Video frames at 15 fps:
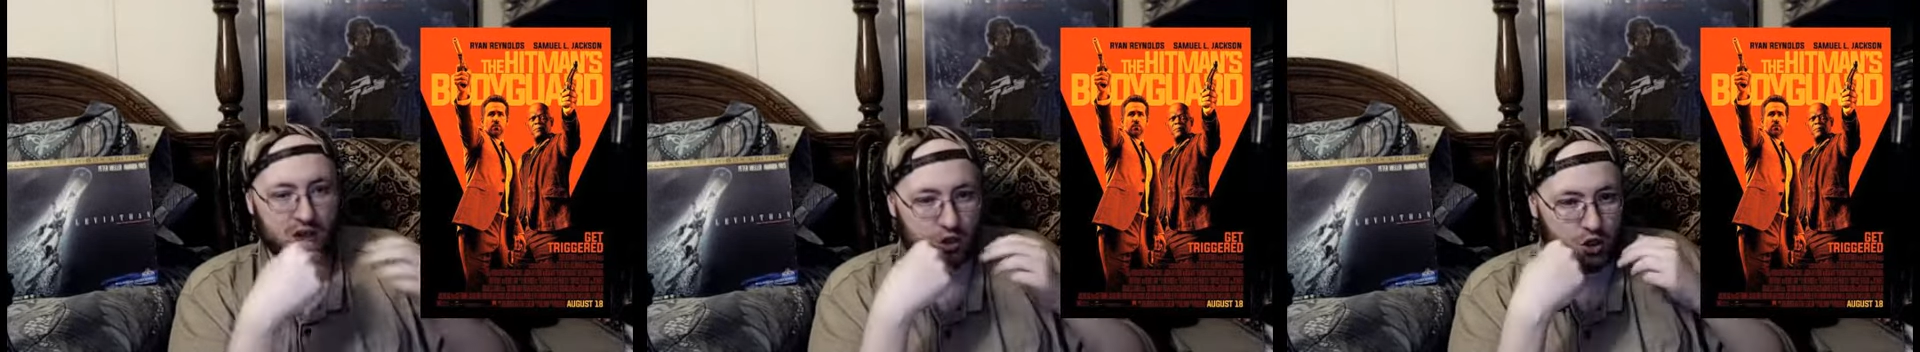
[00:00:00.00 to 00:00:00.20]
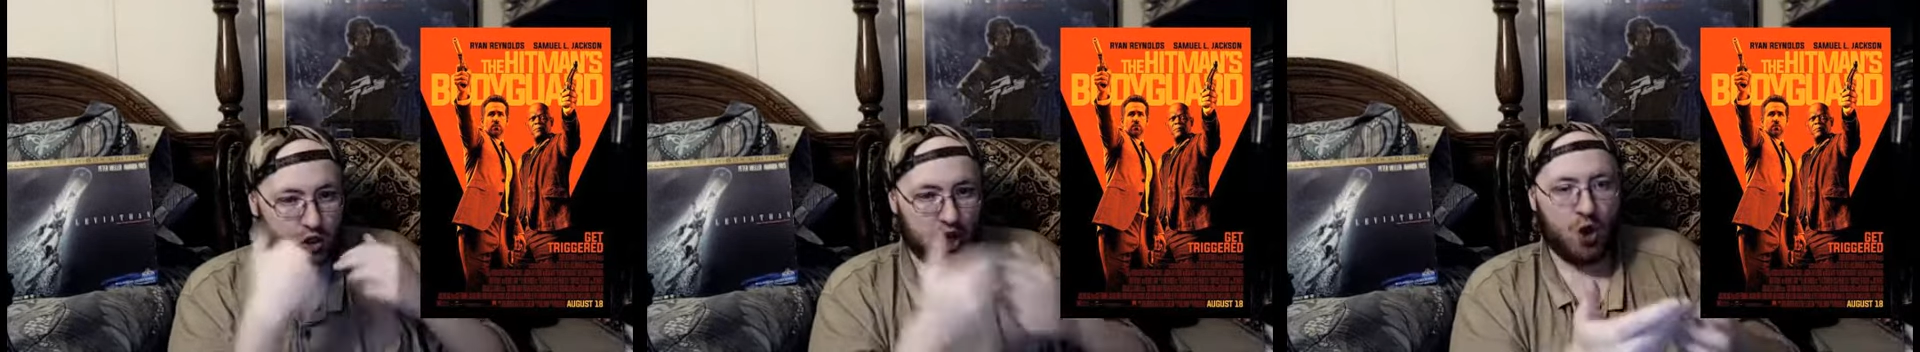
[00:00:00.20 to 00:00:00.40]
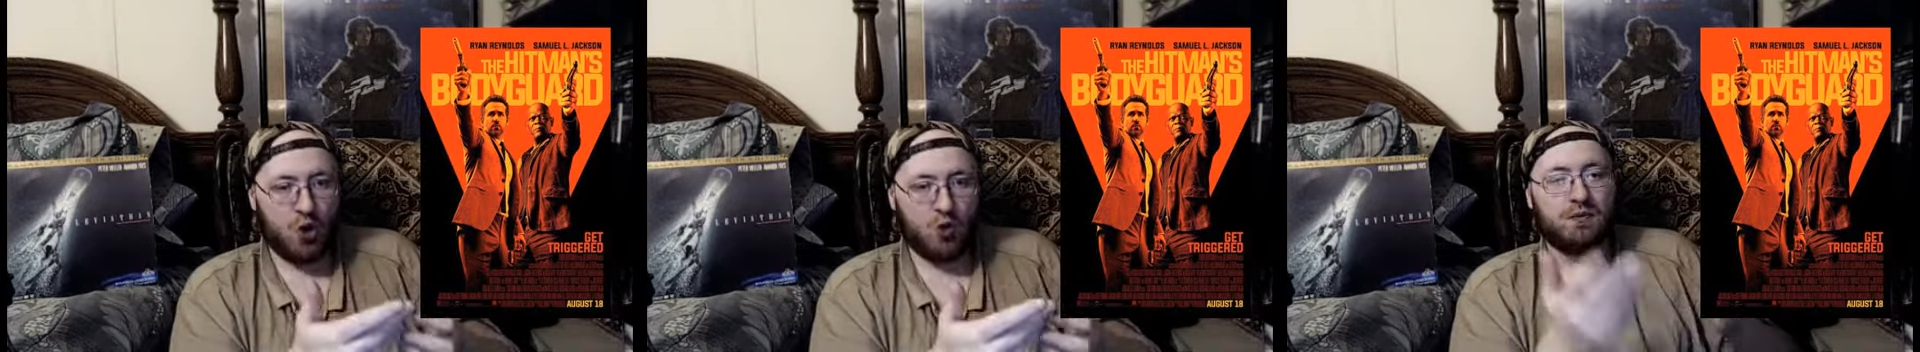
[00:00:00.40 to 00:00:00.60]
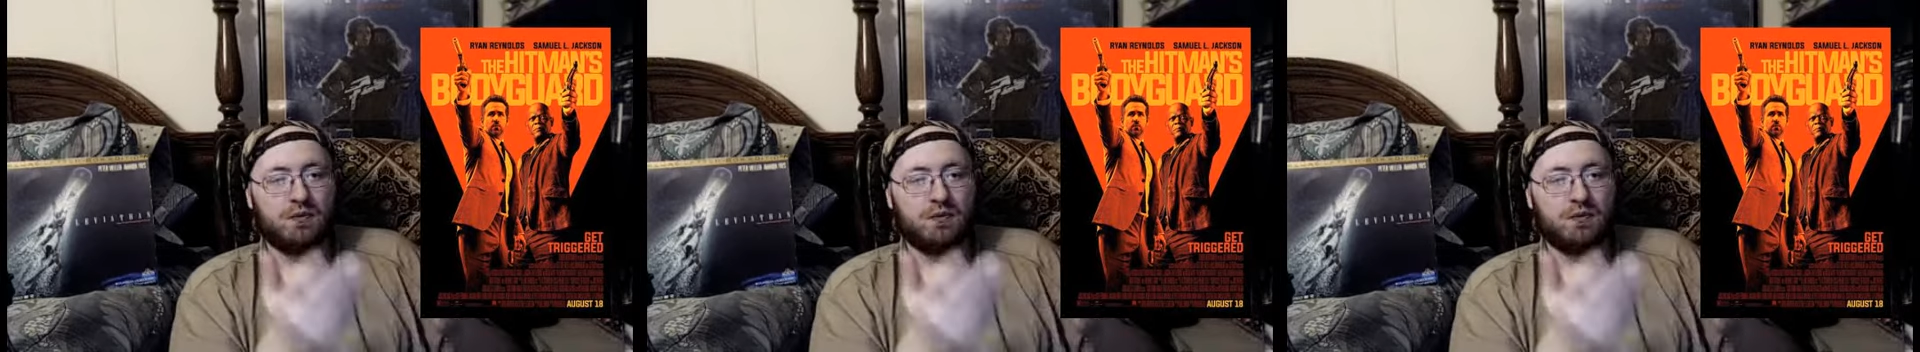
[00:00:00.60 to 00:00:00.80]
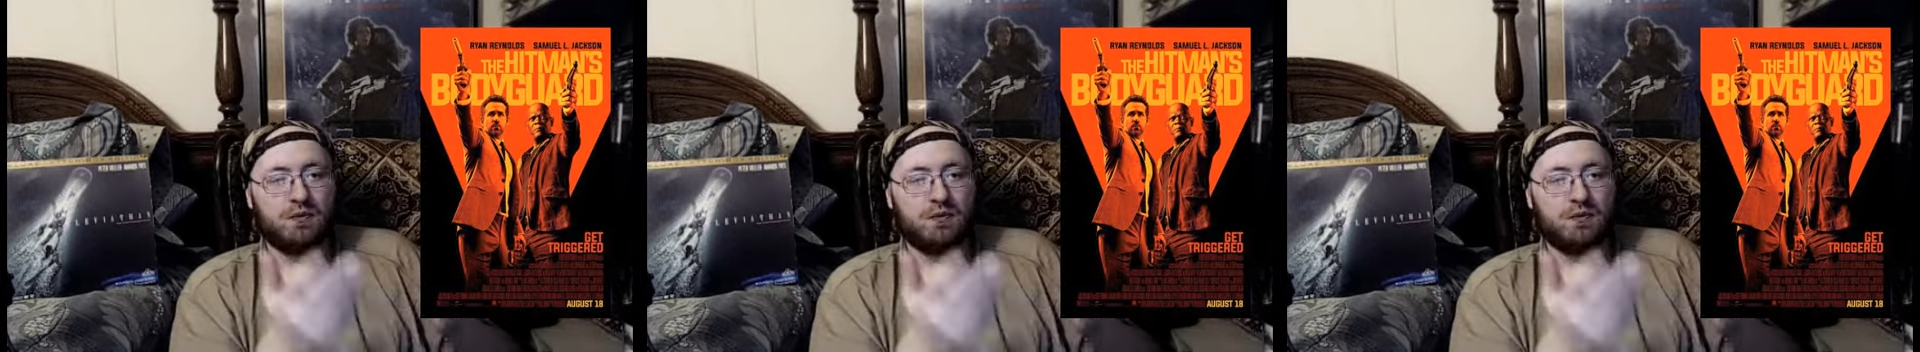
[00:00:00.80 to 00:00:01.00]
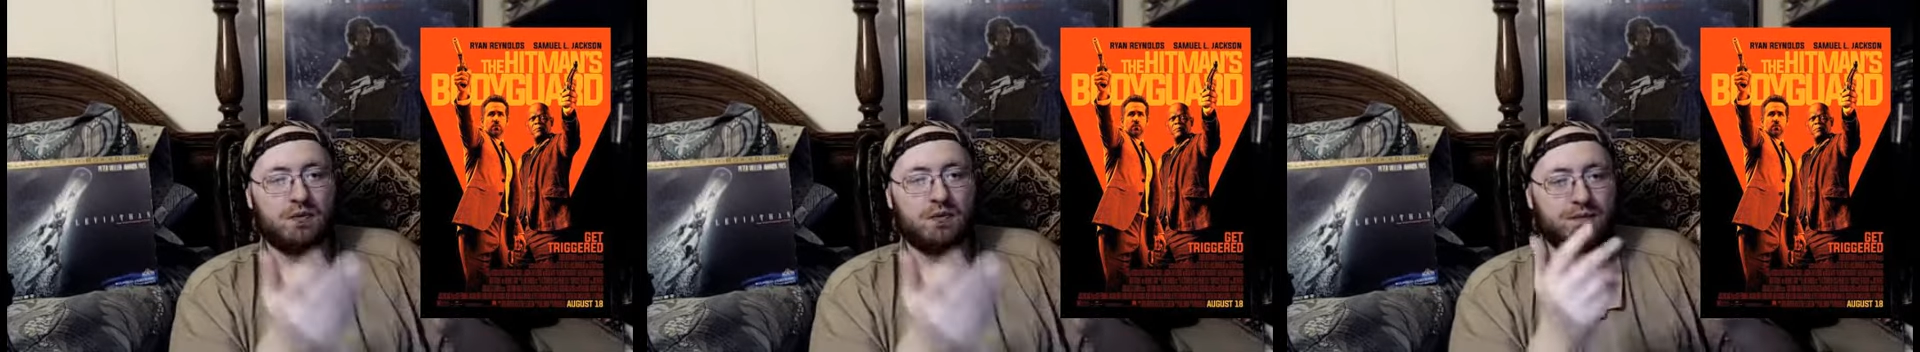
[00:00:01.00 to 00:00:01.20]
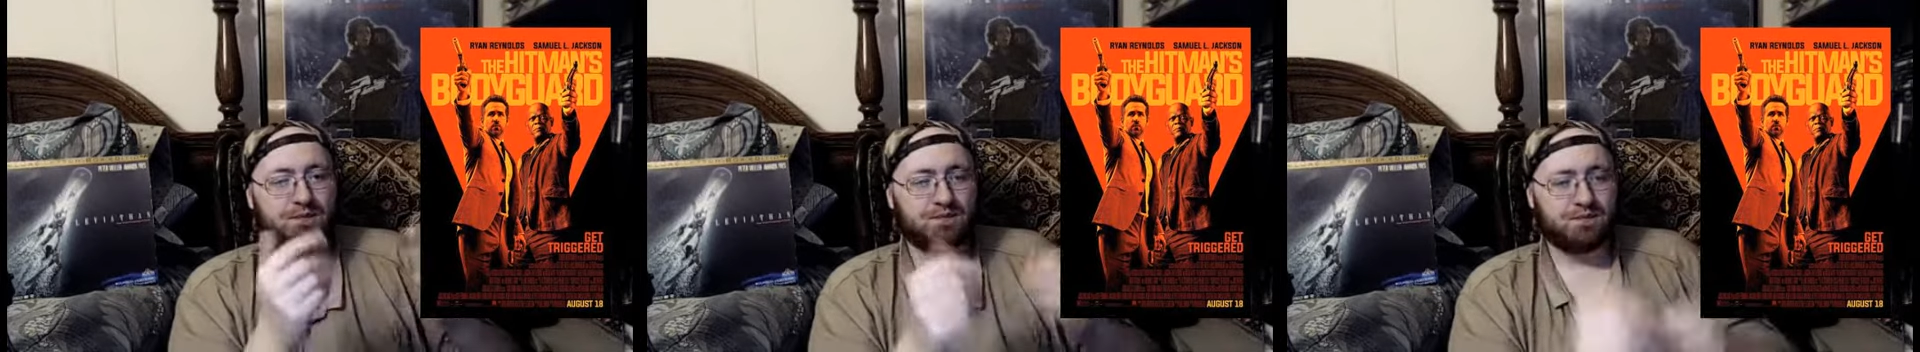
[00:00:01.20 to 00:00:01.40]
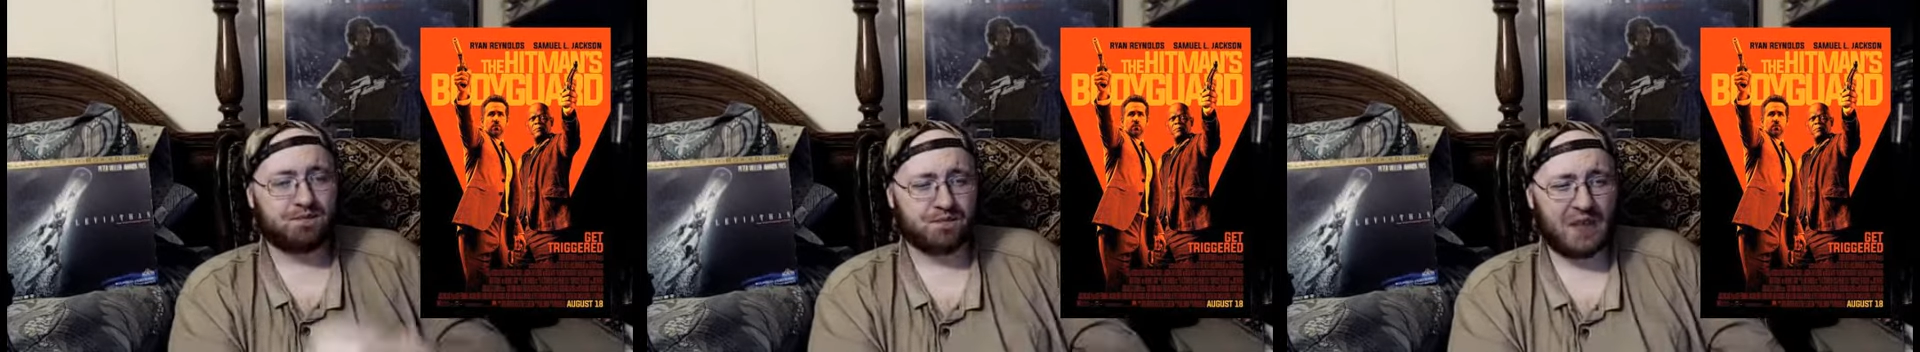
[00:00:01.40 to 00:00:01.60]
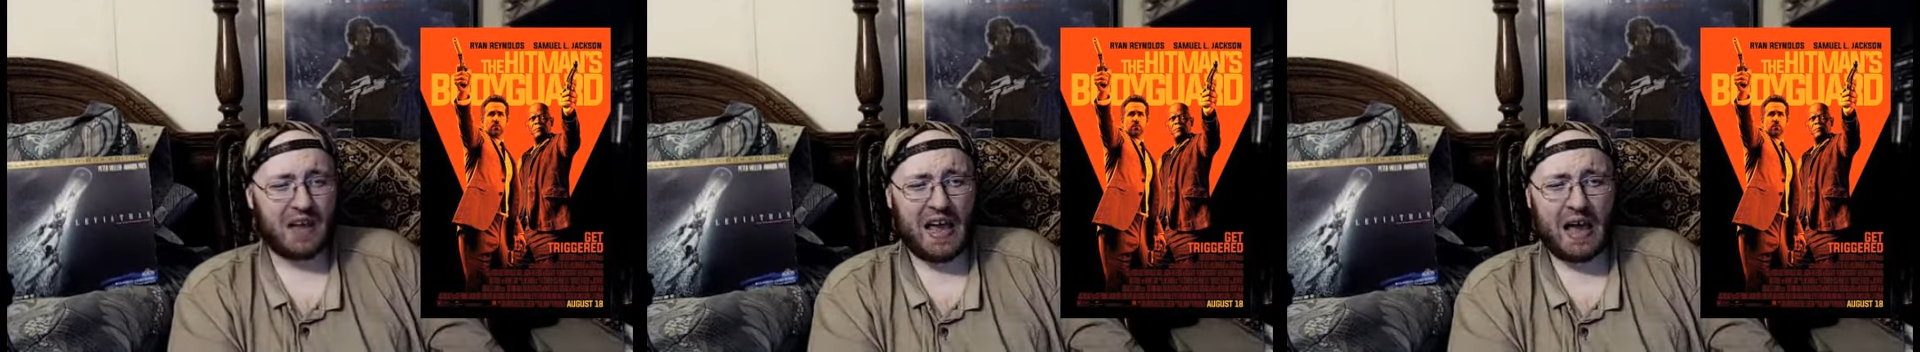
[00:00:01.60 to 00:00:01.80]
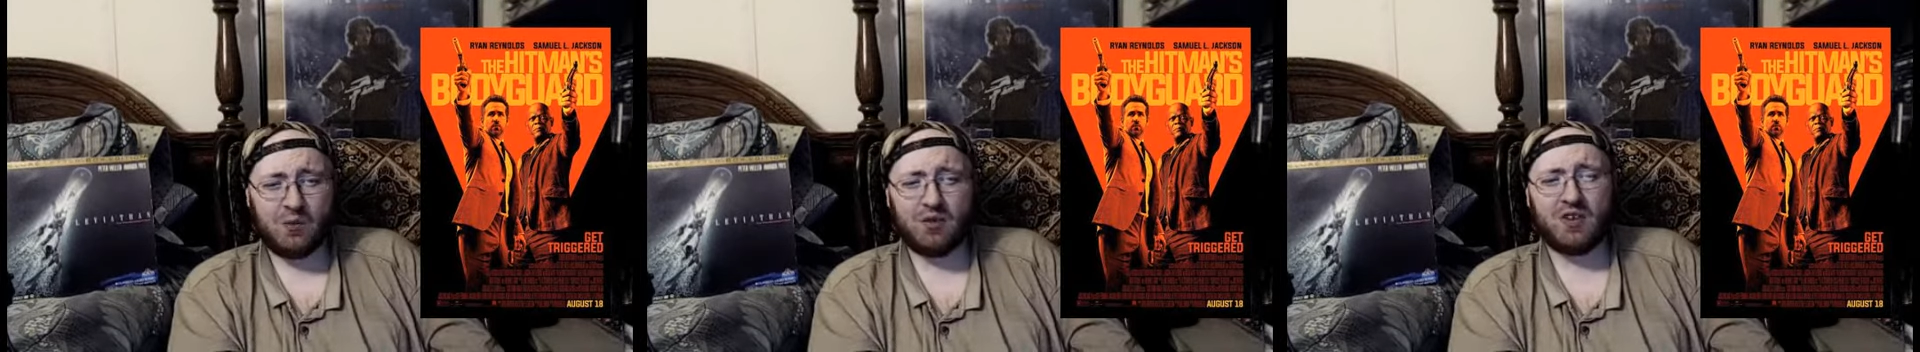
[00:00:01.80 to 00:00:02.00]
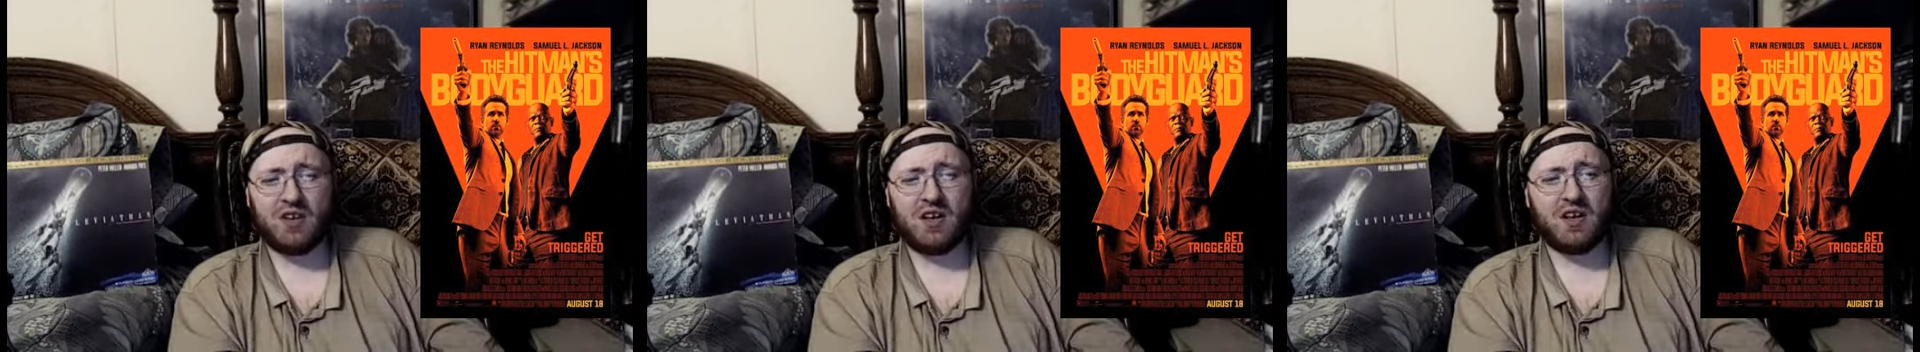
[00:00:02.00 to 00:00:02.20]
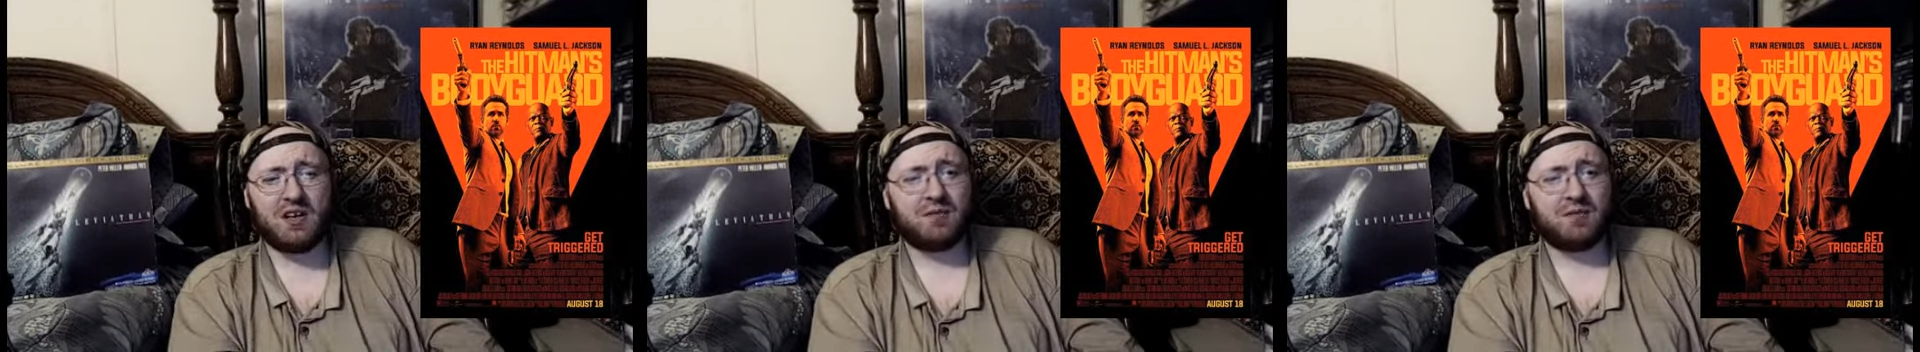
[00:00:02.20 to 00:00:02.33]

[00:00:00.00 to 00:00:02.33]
going. I would say